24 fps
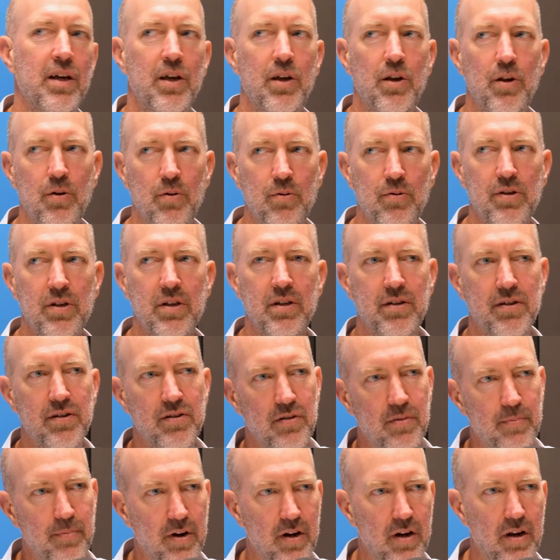huge
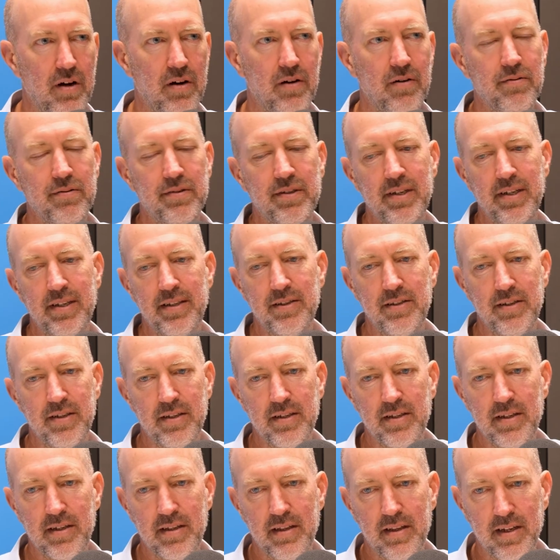consumer loads, and
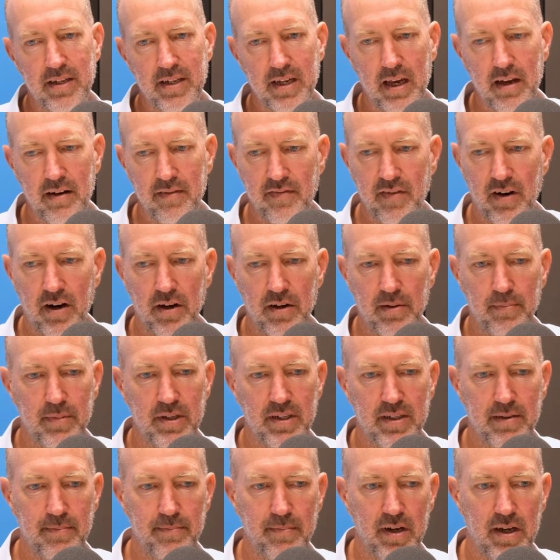just the data volume
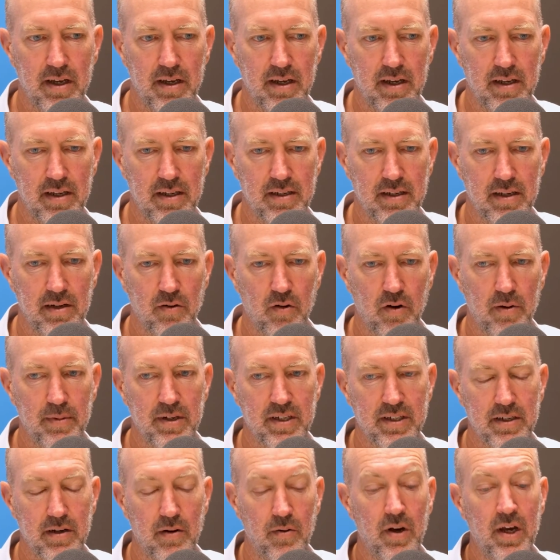is
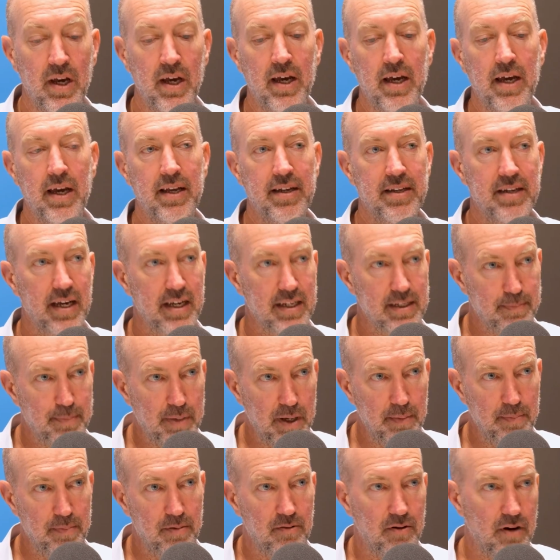enormous. So it takes
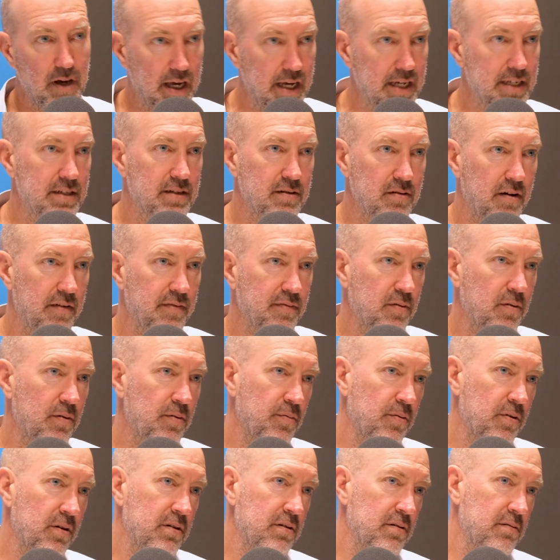people and
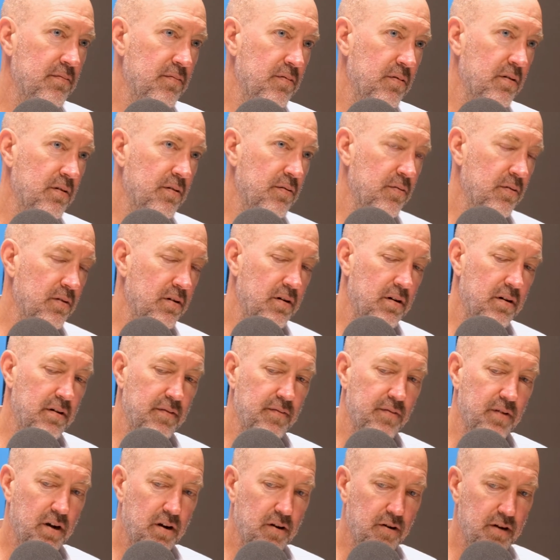software. We're a
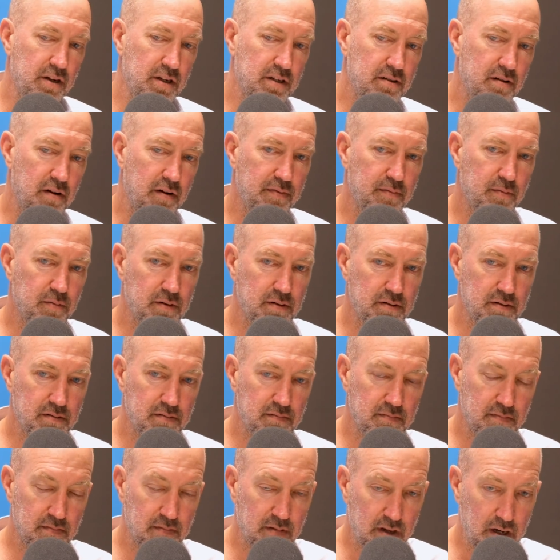recurring software
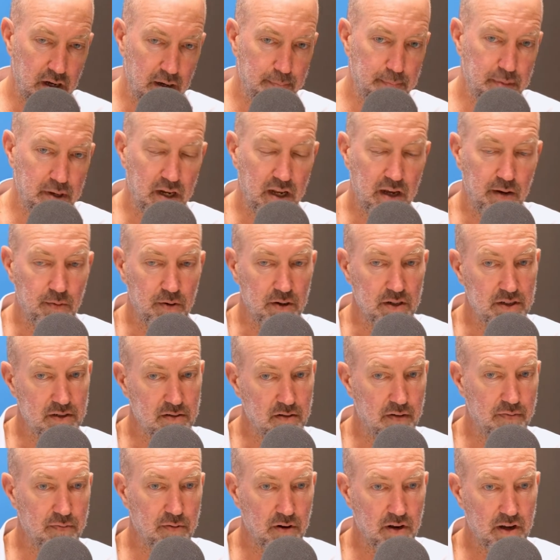company, and we're a
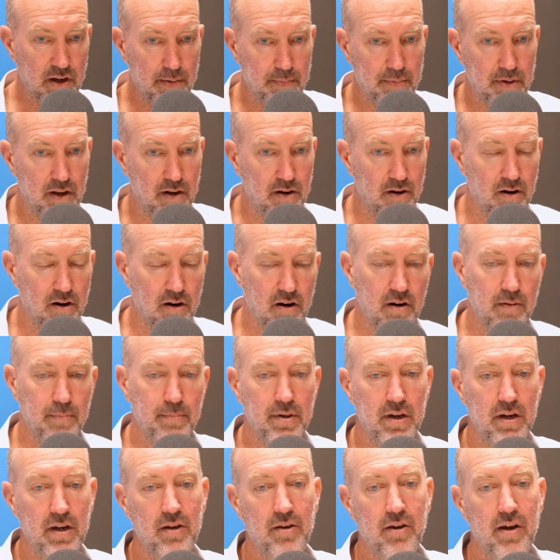software company in our heart,
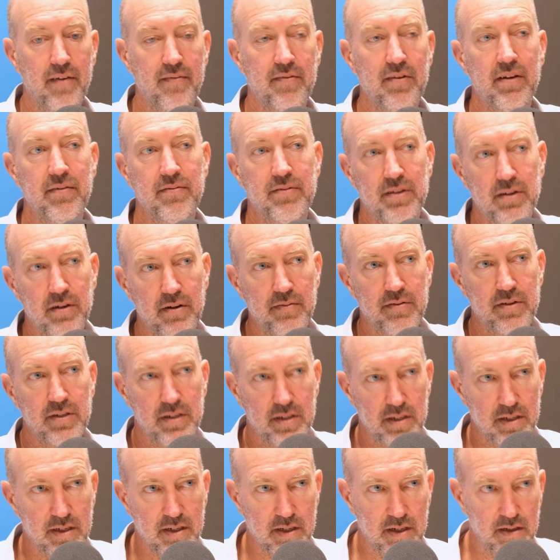but you have to have
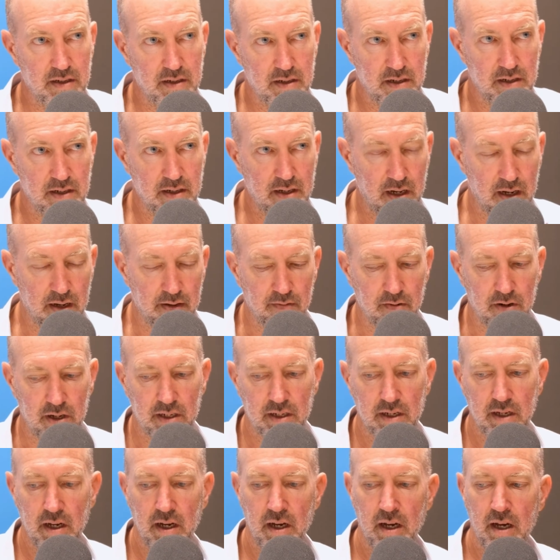services to deliver it.